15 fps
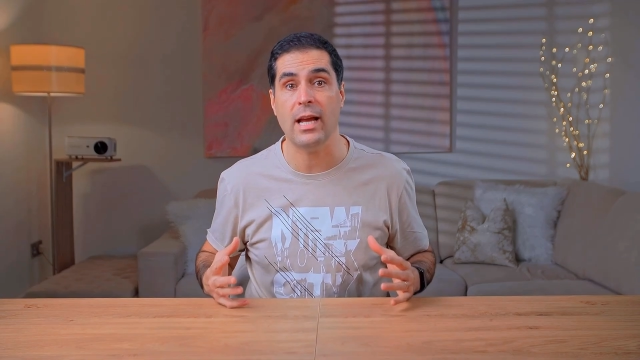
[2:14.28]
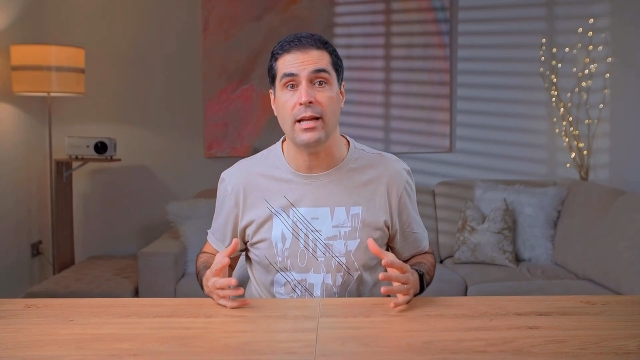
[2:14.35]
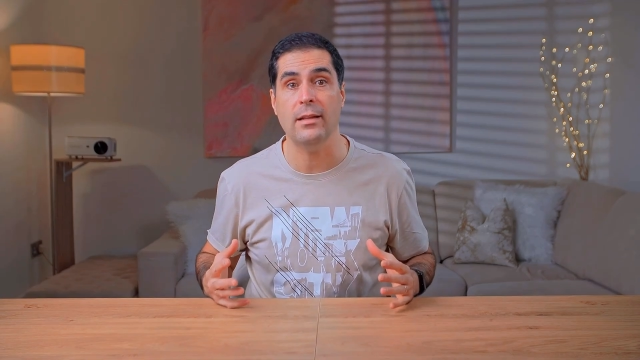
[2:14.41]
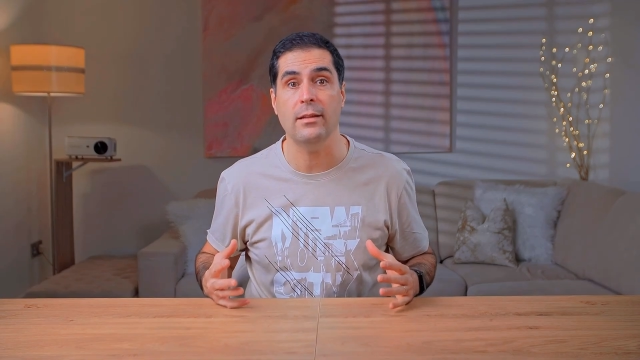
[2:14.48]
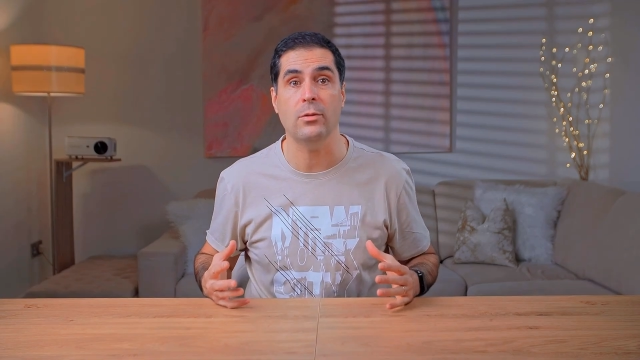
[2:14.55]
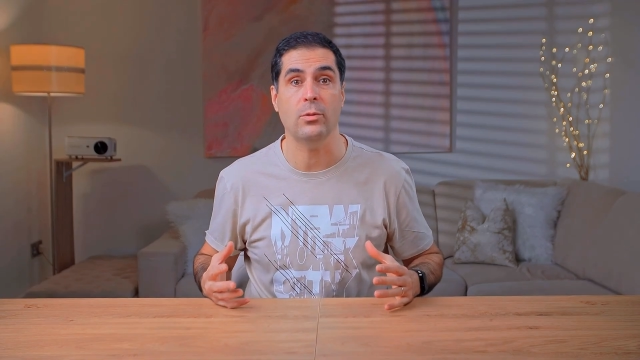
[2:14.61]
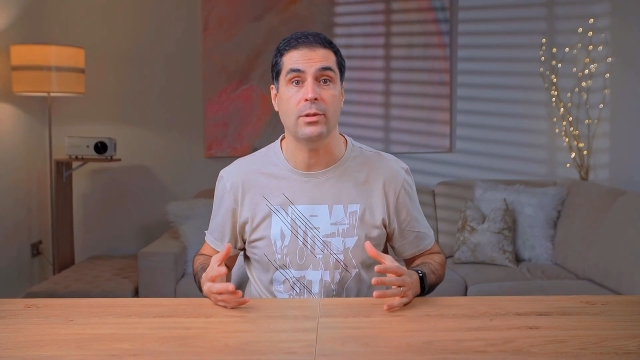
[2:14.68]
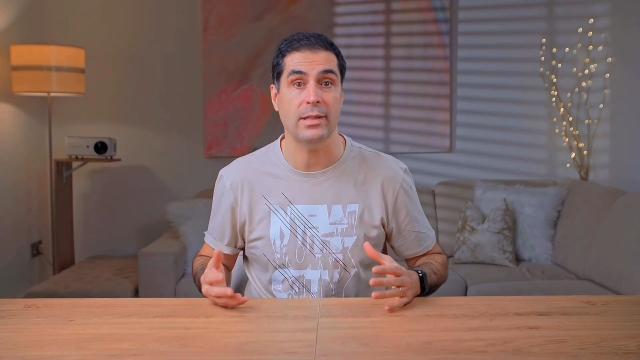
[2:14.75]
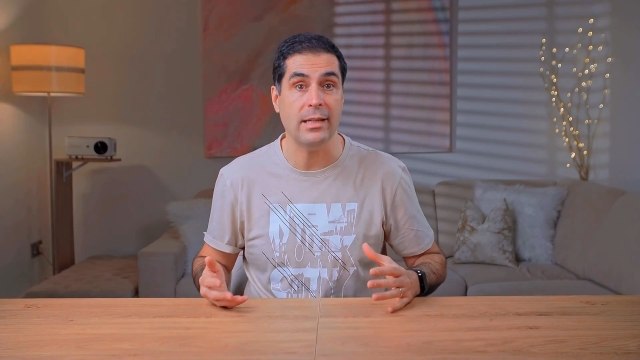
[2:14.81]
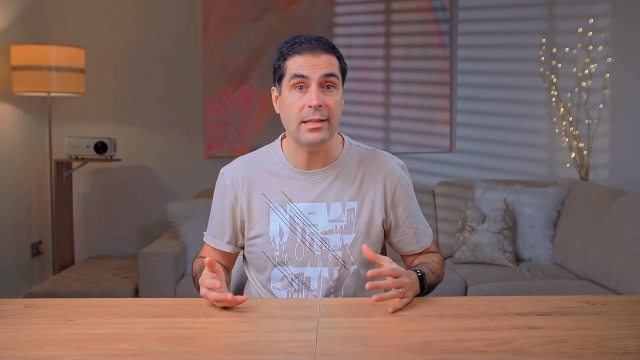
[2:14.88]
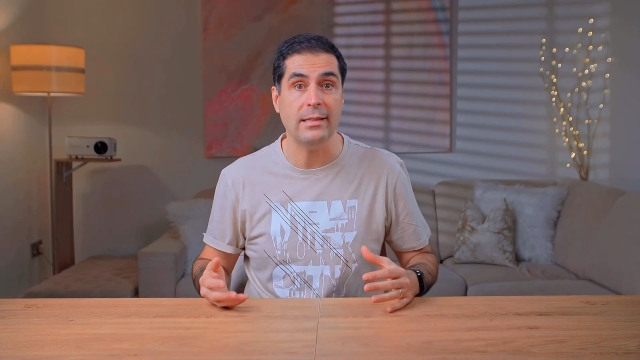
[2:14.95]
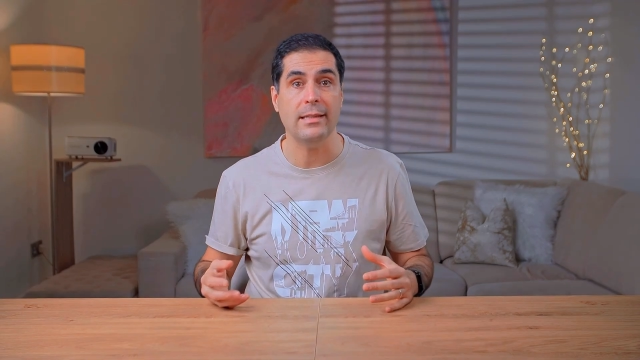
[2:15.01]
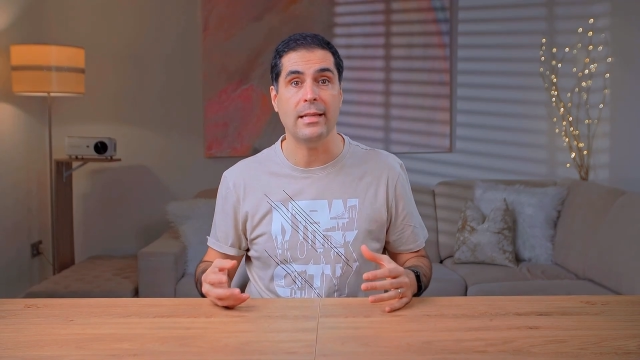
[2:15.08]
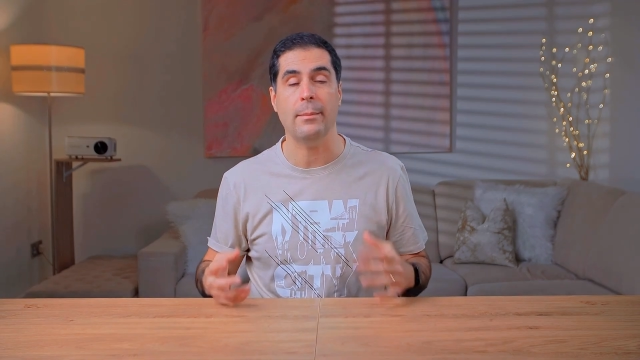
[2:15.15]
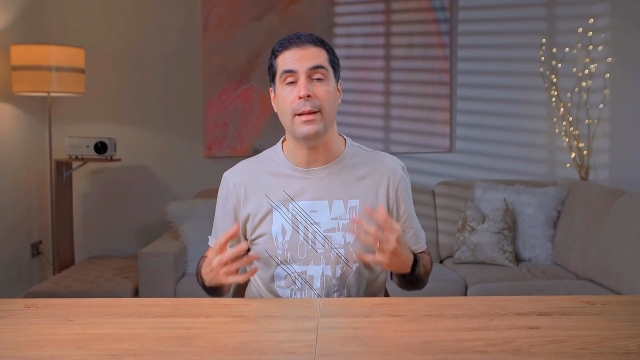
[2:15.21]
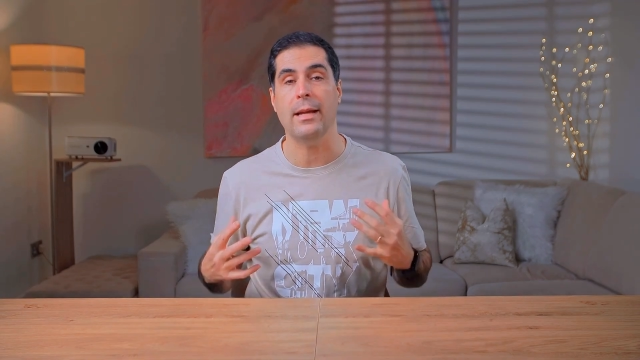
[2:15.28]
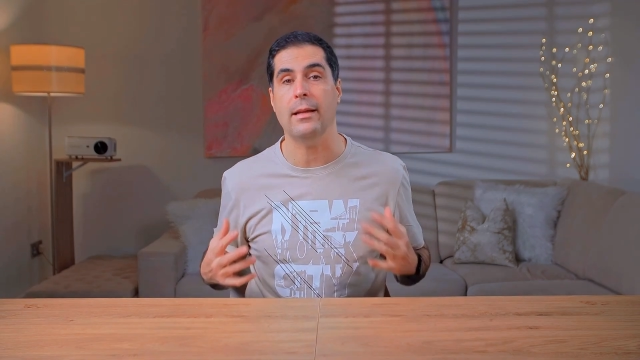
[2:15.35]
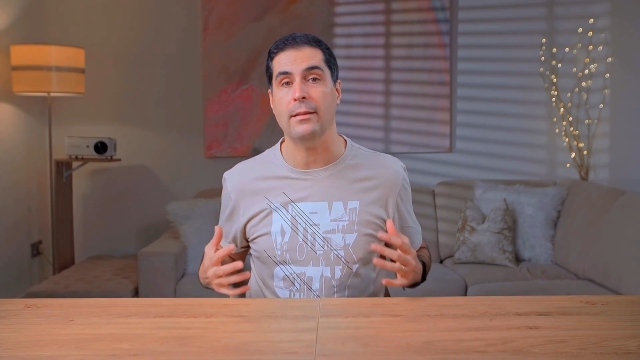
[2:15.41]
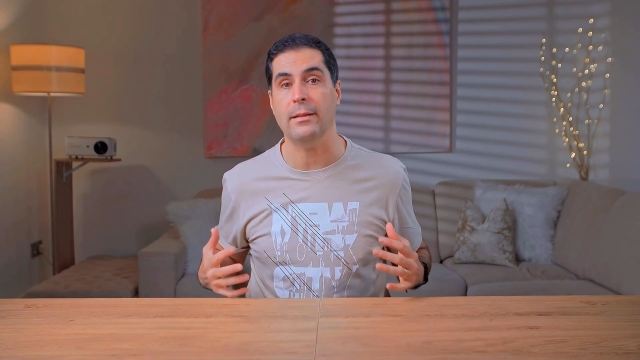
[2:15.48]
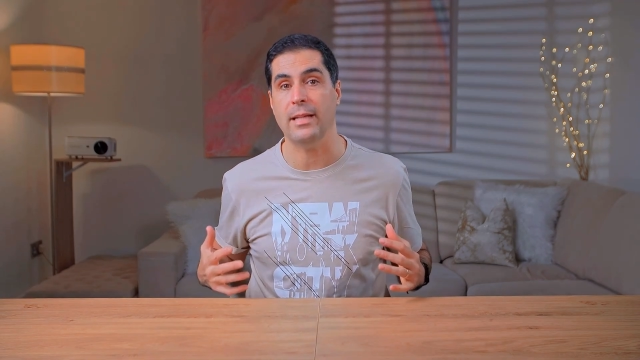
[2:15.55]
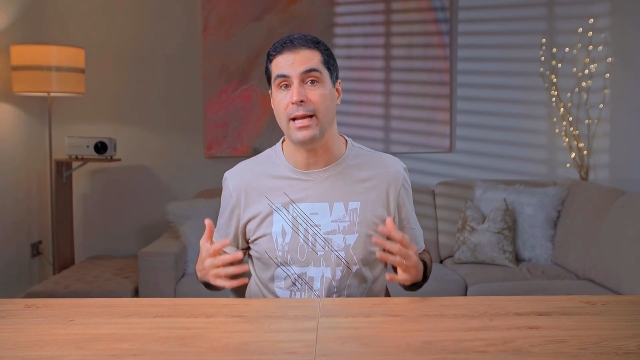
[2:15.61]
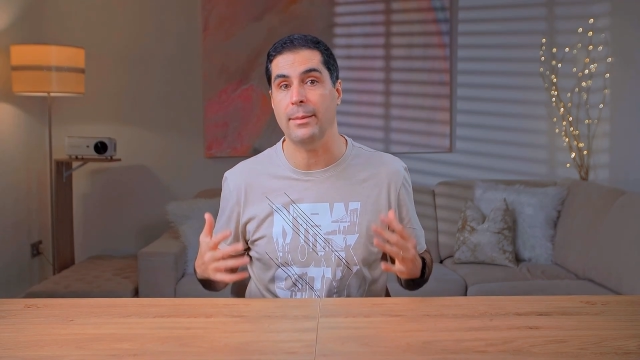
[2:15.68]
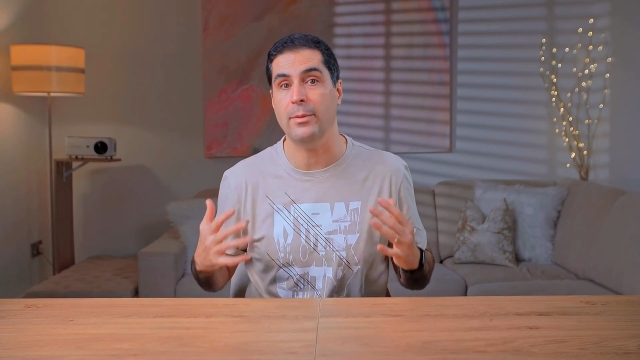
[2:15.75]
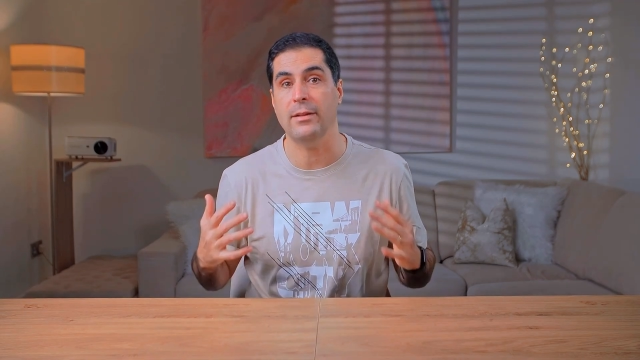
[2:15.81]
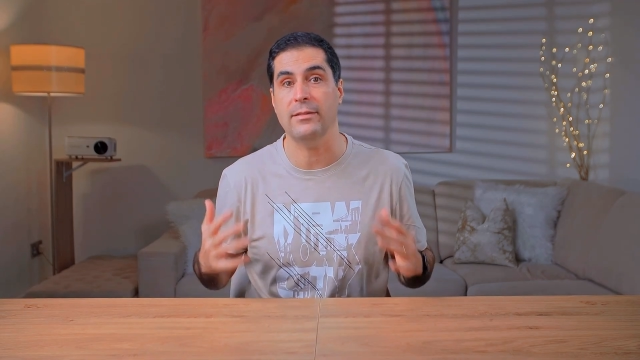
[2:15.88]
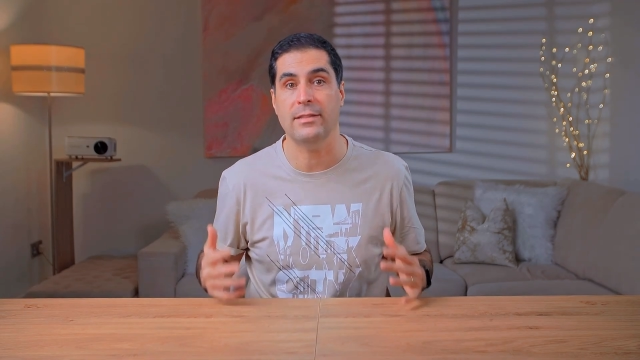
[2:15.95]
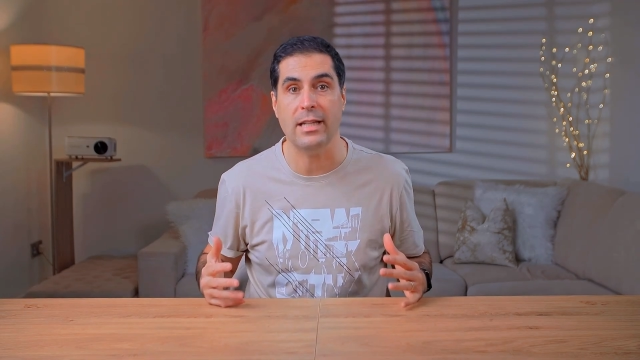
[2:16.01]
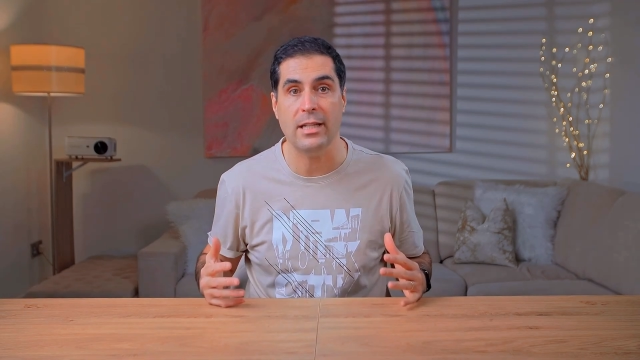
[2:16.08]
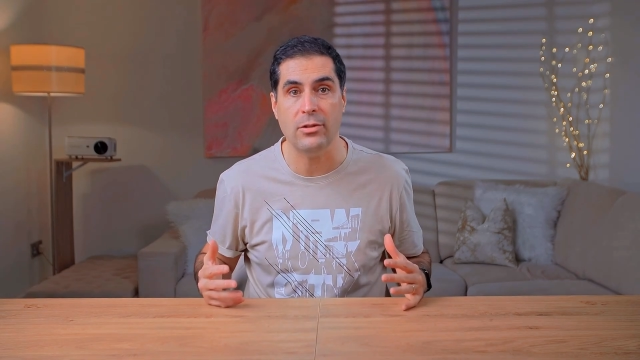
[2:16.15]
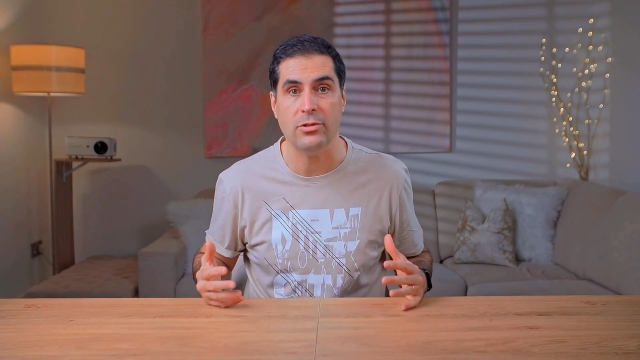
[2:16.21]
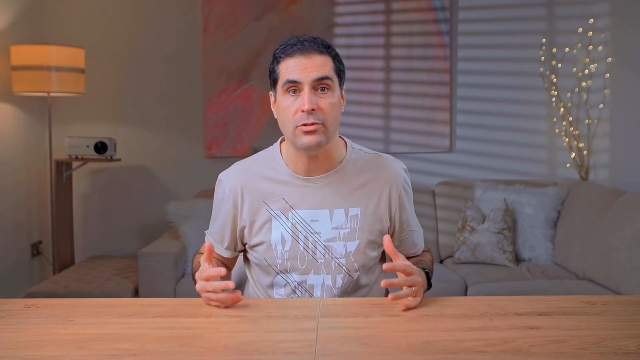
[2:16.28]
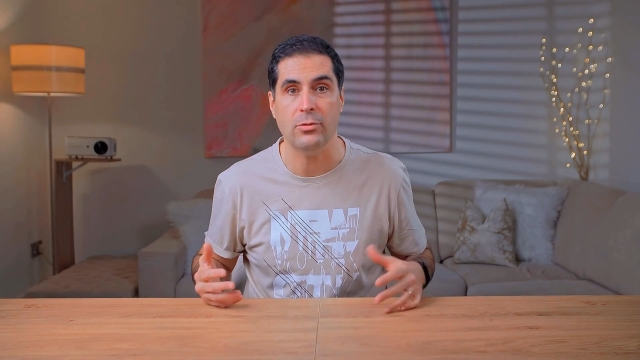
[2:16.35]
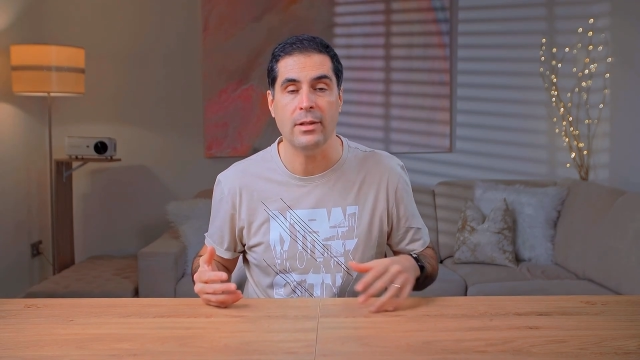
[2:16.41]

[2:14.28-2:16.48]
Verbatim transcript: and within a matter of a couple of seconds,